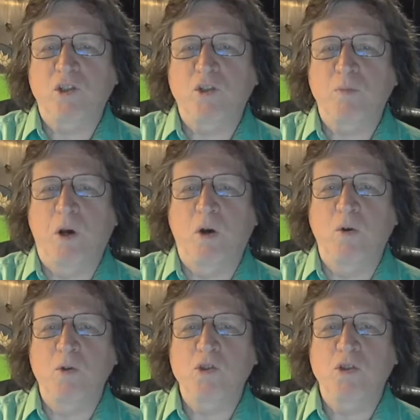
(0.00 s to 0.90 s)

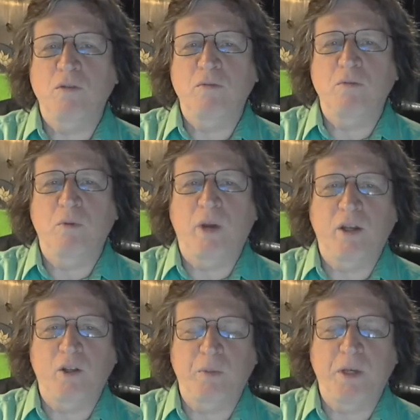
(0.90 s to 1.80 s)
exposed
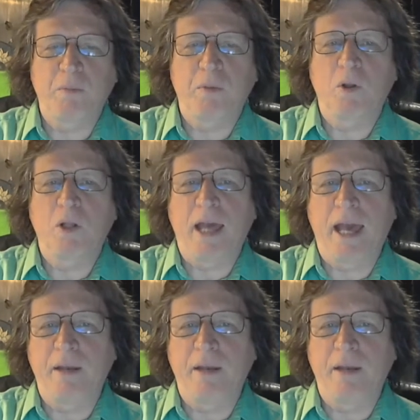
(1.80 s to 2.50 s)
regular people